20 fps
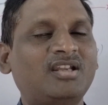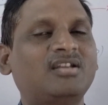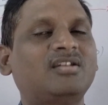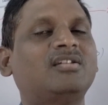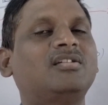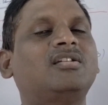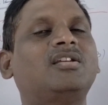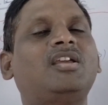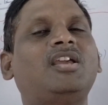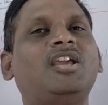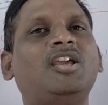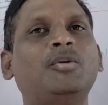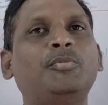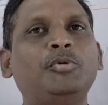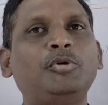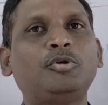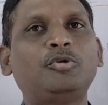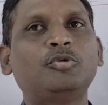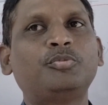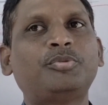it can
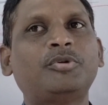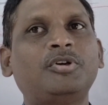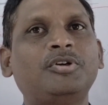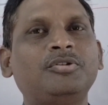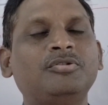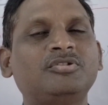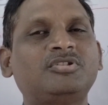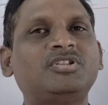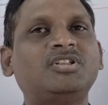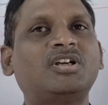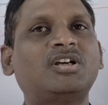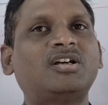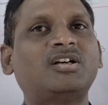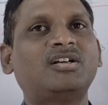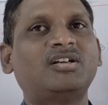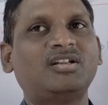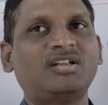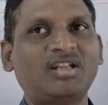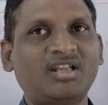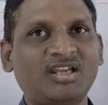able to produce
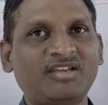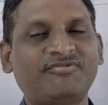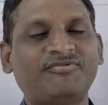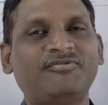the